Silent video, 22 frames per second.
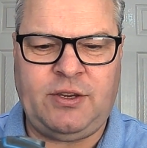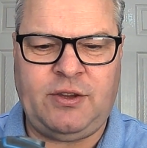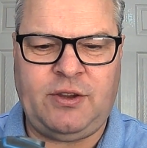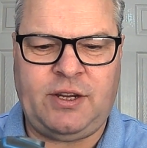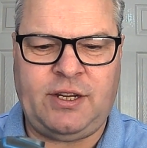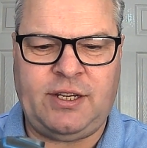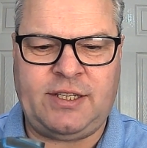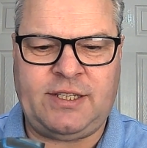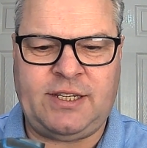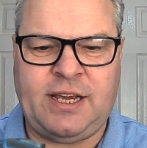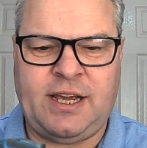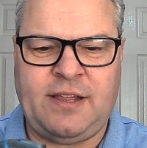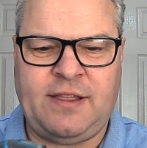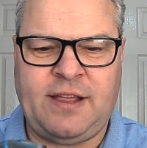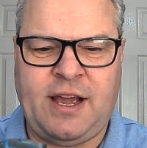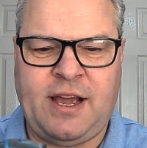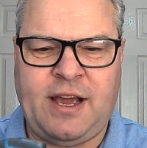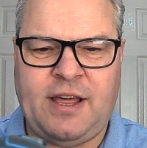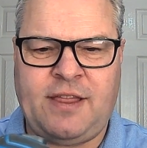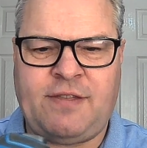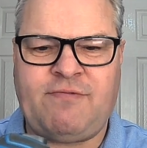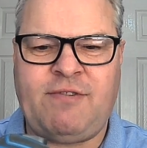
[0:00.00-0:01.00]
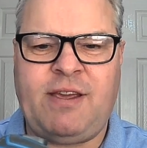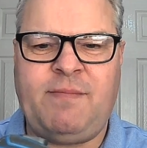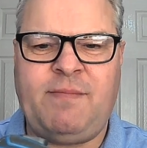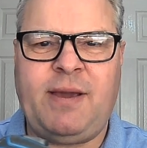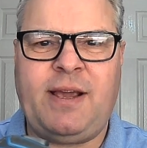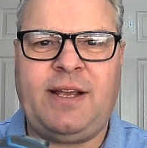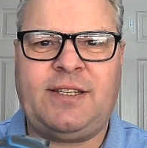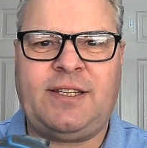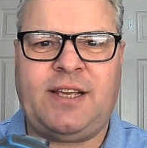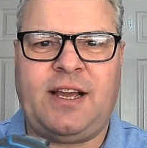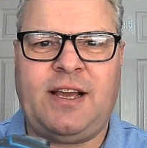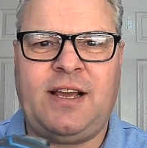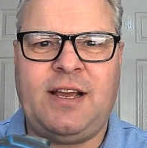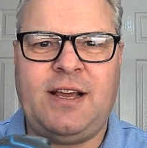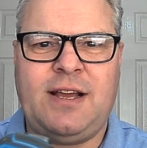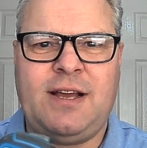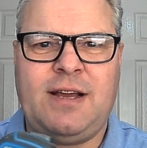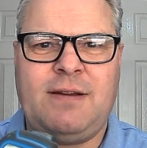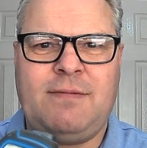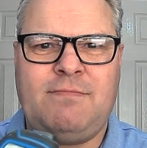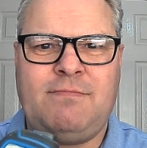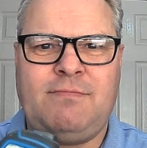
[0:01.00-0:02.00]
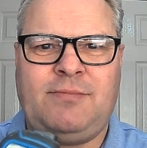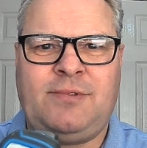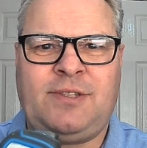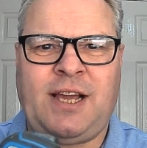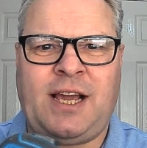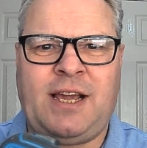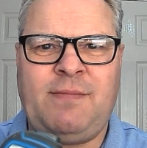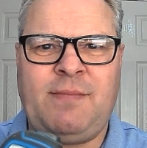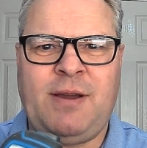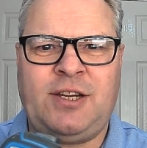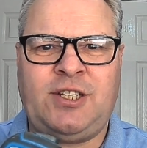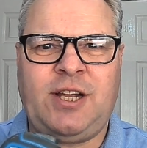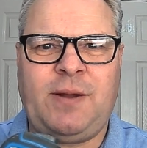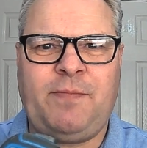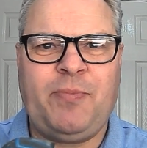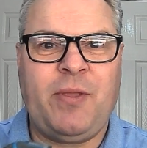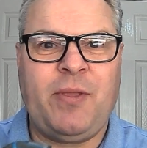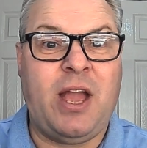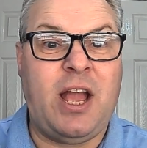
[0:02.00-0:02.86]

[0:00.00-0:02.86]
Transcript: You can see it there, a 3 meter tape measure.